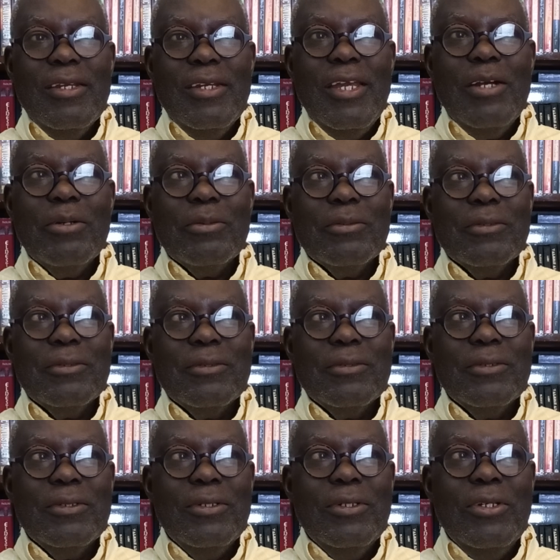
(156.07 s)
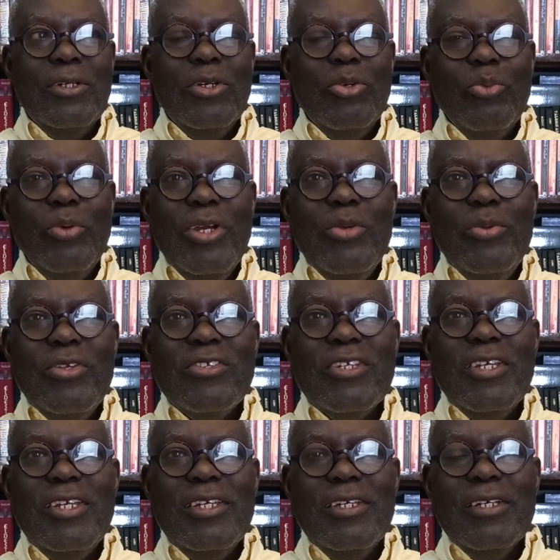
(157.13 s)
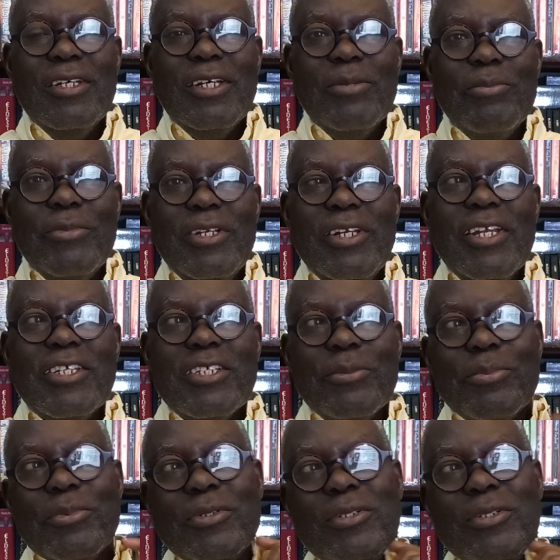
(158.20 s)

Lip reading: Now, when we say leadership